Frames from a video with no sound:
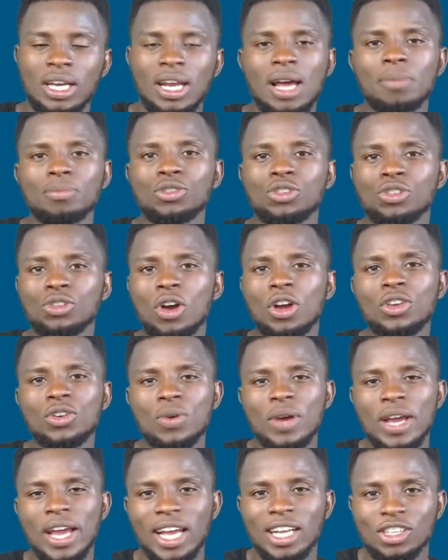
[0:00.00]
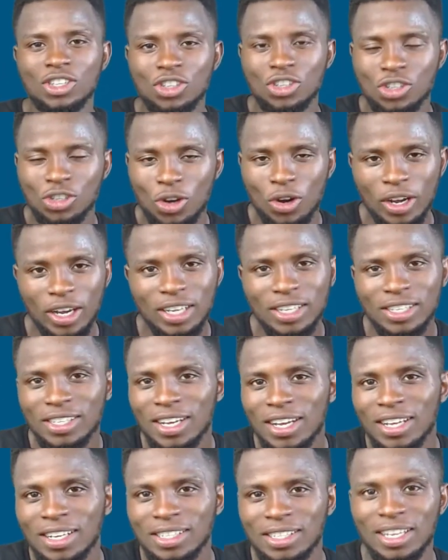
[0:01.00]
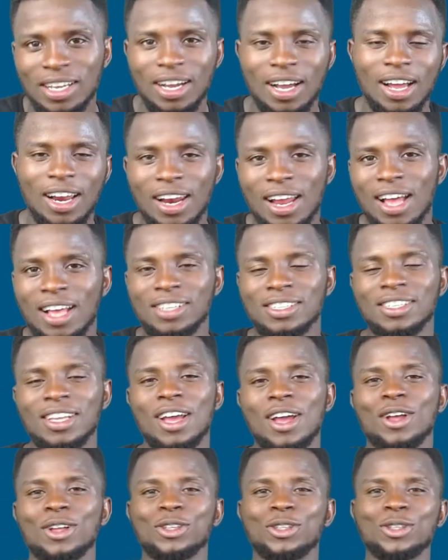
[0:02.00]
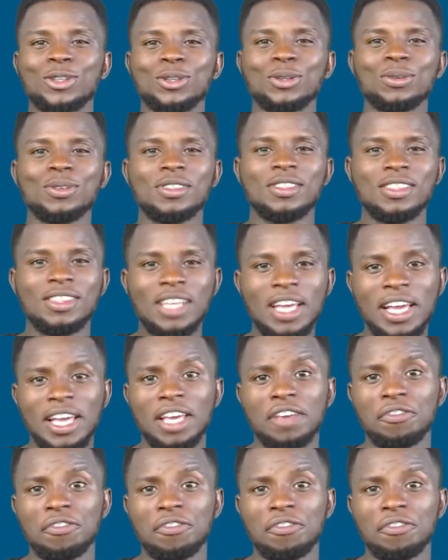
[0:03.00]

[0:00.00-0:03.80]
And I'm sure you enjoyed the class today.